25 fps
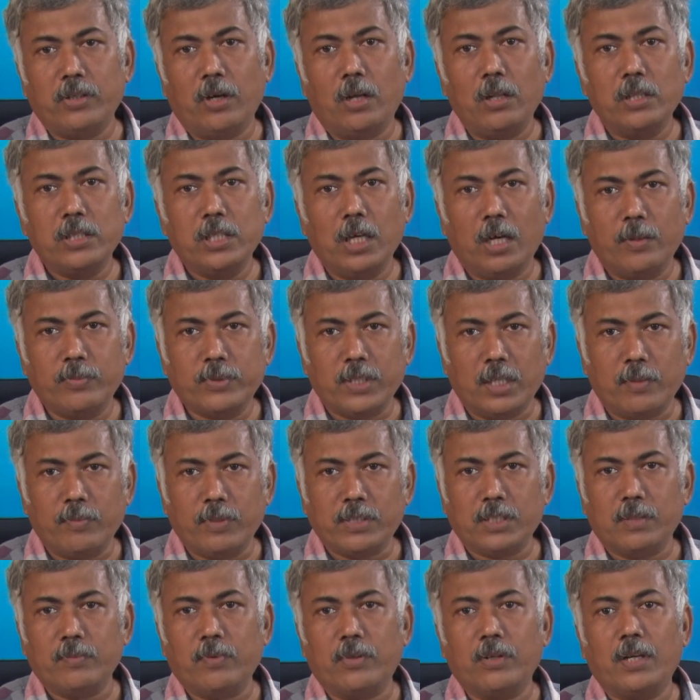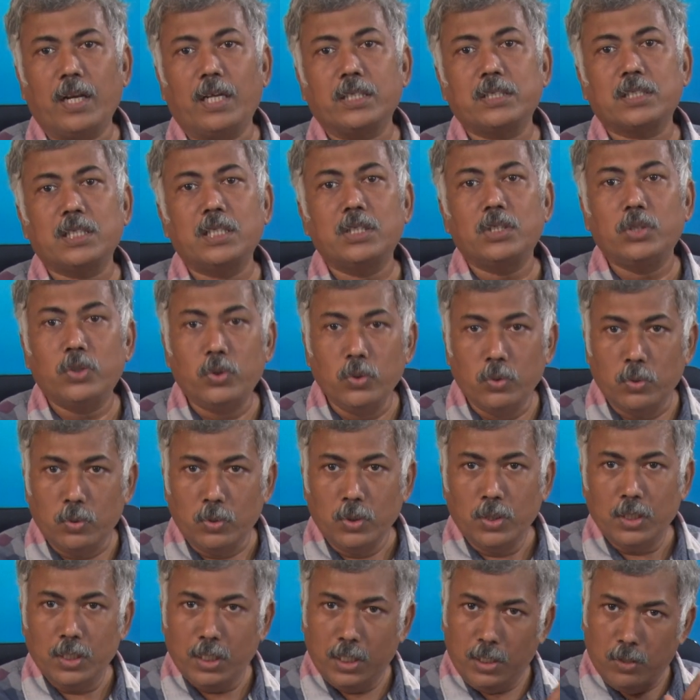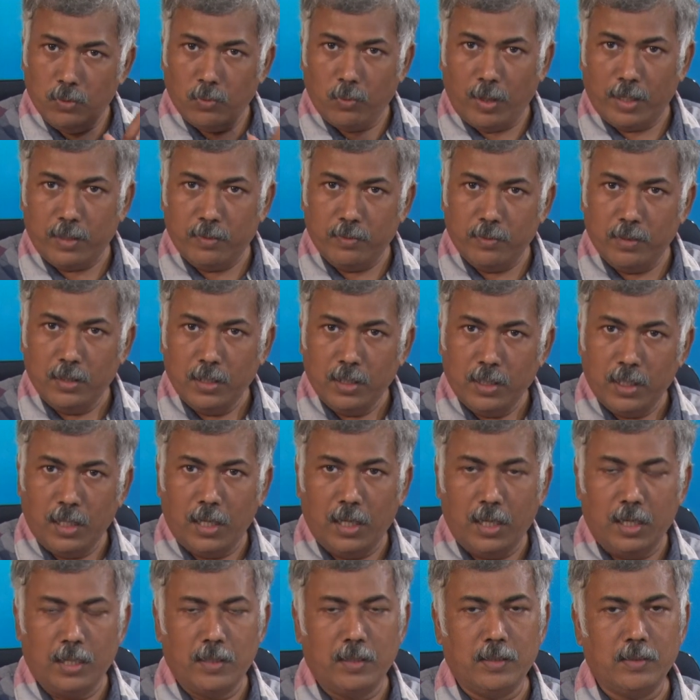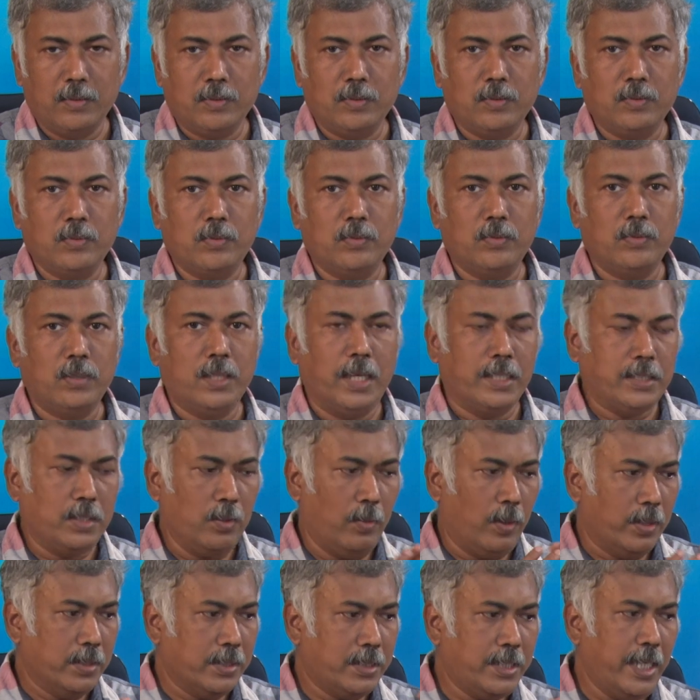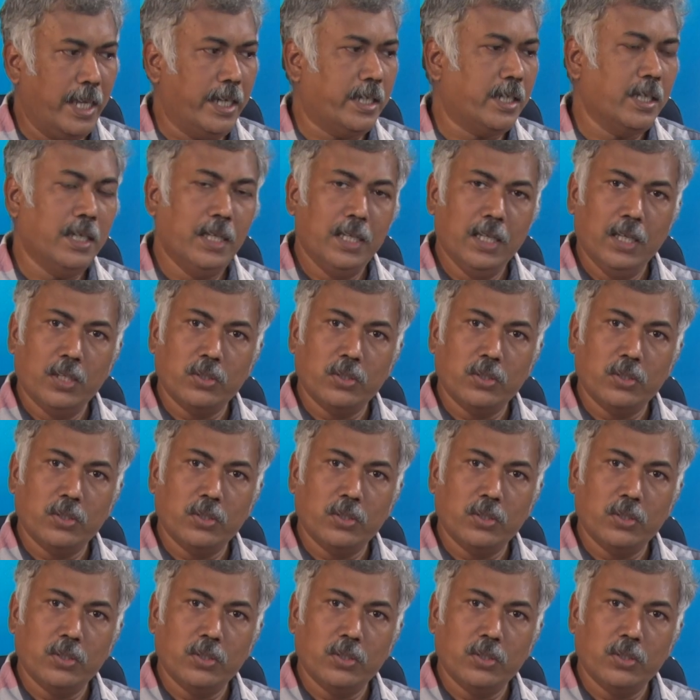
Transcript: all the observation for cluster 2 in one uh, as a one set.